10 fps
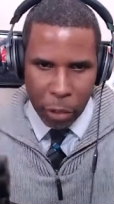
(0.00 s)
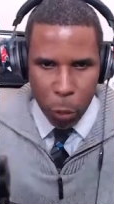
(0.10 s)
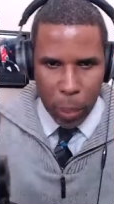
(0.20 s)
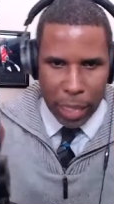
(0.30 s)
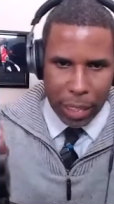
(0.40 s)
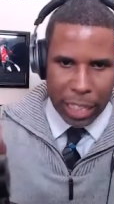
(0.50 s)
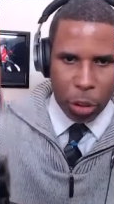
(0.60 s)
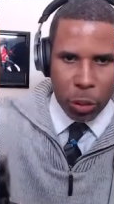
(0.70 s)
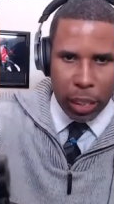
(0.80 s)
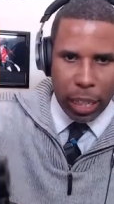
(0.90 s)
If you win
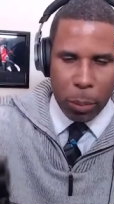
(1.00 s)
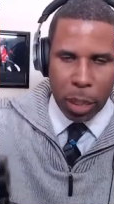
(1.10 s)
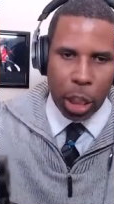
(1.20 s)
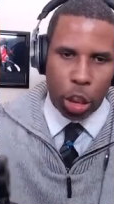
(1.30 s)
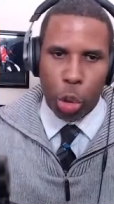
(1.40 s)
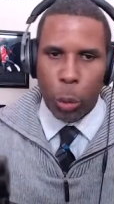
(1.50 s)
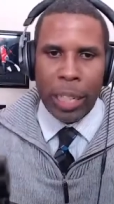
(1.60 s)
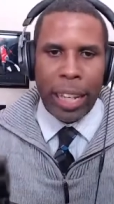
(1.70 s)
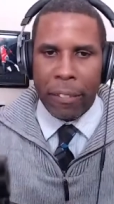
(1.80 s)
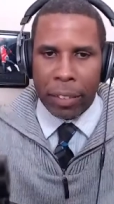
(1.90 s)
this, you get in, because you're
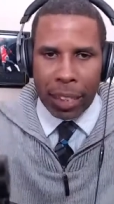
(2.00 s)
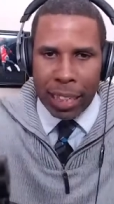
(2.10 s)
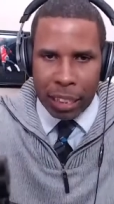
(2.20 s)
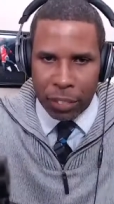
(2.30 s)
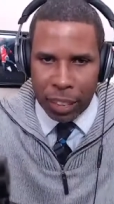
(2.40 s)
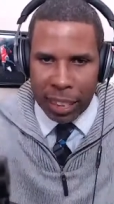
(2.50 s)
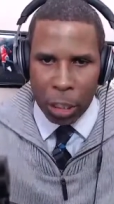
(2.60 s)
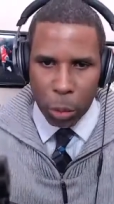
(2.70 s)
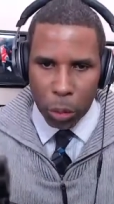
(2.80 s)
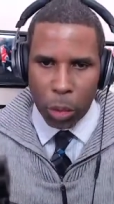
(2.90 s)
treating everything as if it's
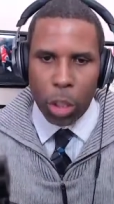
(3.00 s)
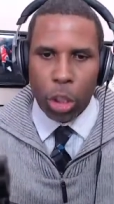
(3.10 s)
equal.